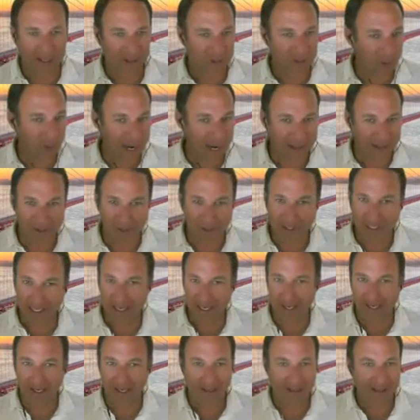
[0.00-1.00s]
X, Y, or Z,
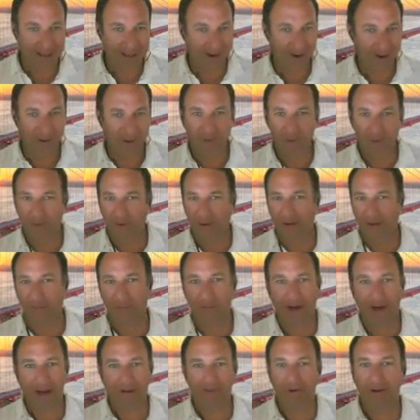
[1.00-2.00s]
you know,
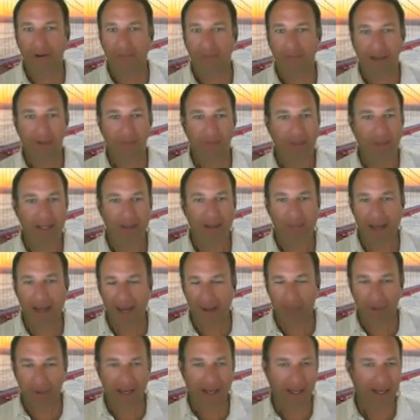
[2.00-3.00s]
whatever it might be,
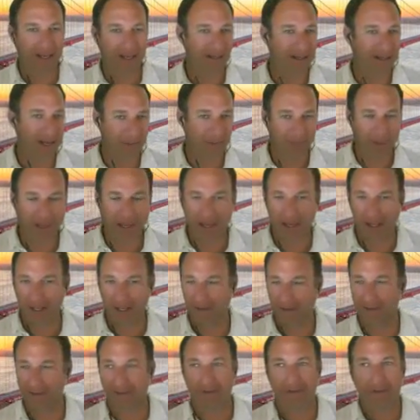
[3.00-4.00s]
back pain, neck
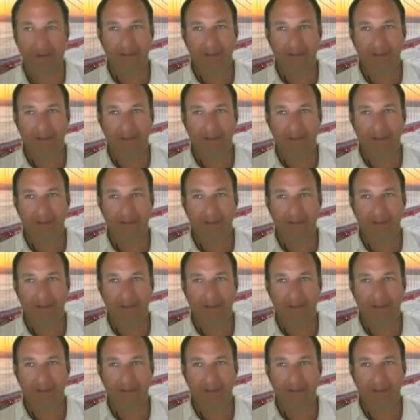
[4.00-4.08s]
pain,